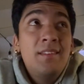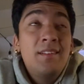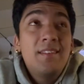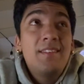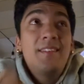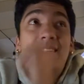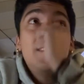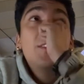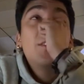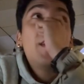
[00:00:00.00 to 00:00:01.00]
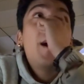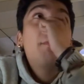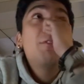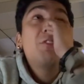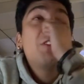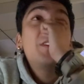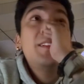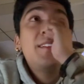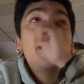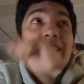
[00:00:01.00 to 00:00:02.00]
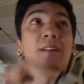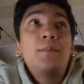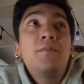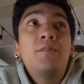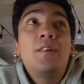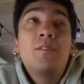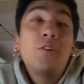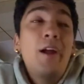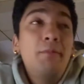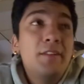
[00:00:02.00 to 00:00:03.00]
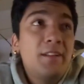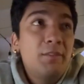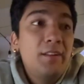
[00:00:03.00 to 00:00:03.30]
because you know they have a very nice setup for everything.